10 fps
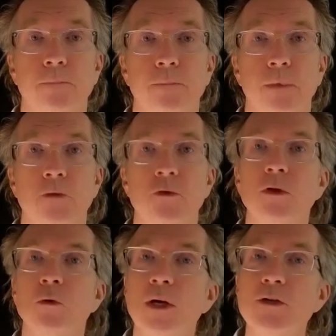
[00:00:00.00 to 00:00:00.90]
So the
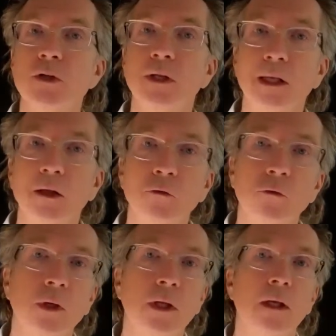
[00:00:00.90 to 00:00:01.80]
question is,
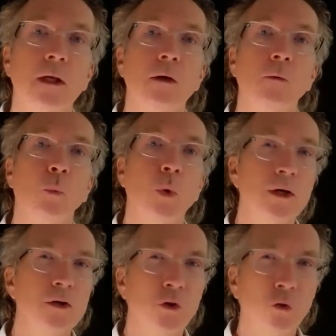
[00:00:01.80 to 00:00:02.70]
what
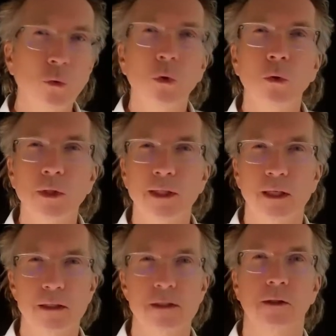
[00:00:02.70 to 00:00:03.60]
are you holding
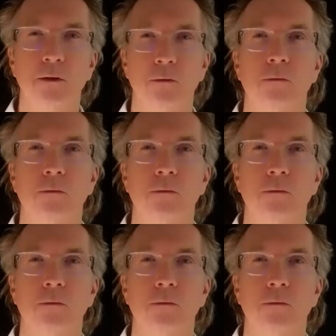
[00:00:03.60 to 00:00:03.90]
on to?